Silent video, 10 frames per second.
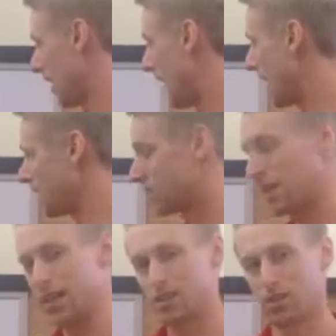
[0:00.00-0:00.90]
I
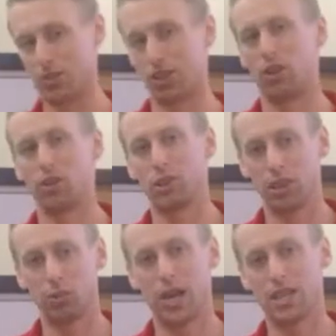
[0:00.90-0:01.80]
said something
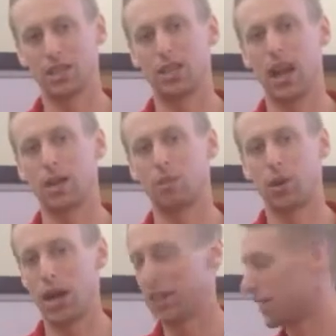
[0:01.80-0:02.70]
earlier where I said
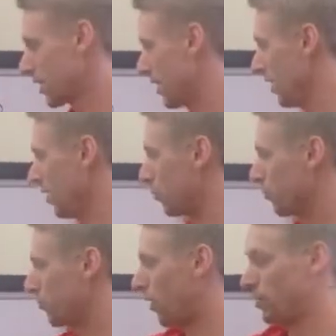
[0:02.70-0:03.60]
chiropractic
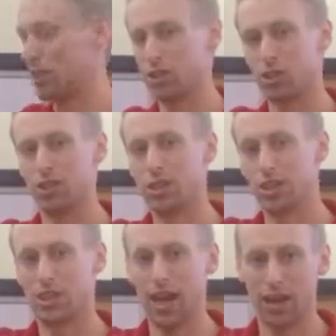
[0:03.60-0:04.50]
would fall into the
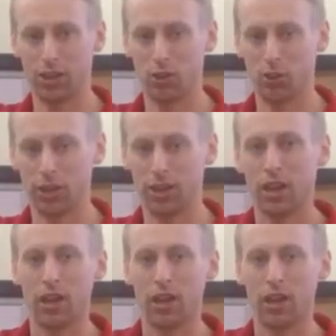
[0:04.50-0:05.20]
need category.